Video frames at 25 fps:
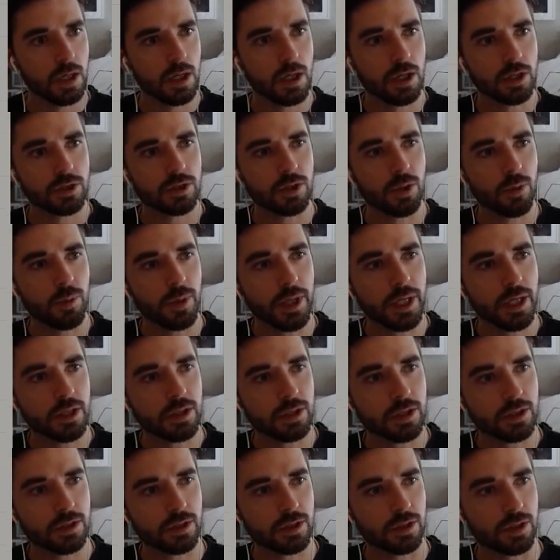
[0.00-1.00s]
So we could
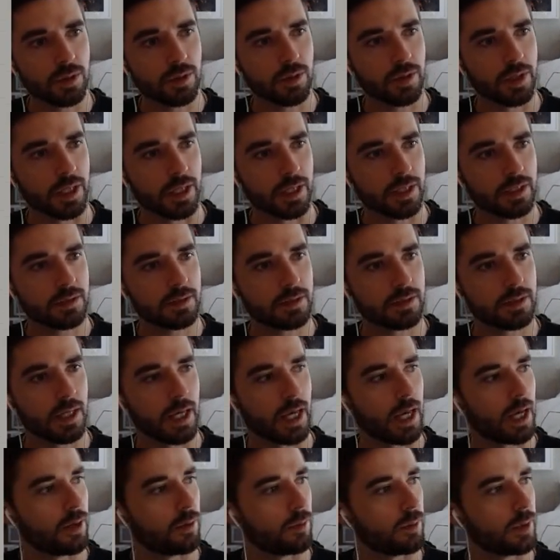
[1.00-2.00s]
just do this,
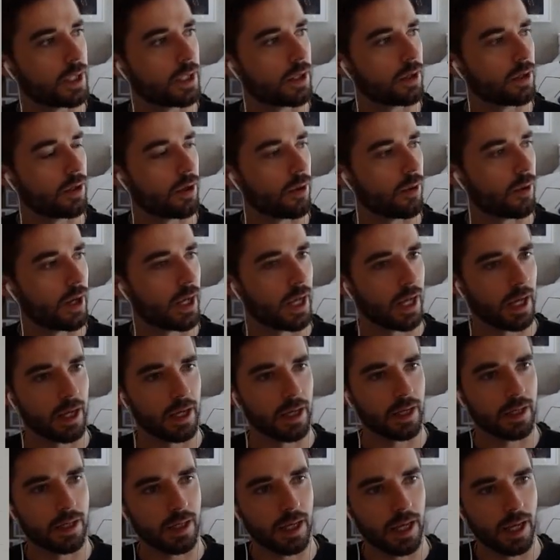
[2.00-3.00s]
and we could go
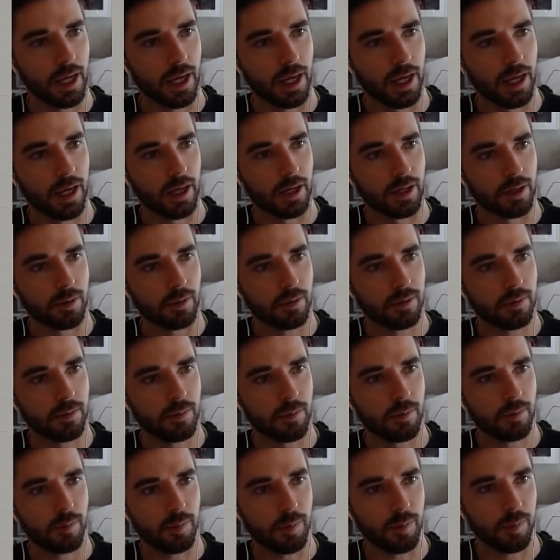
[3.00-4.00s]
ahead and
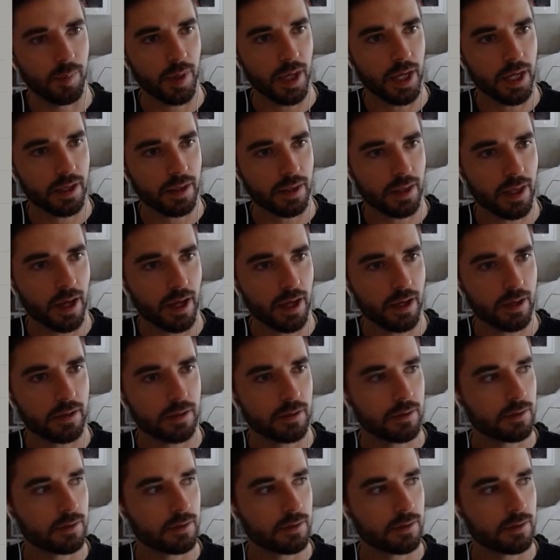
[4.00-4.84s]
bake that.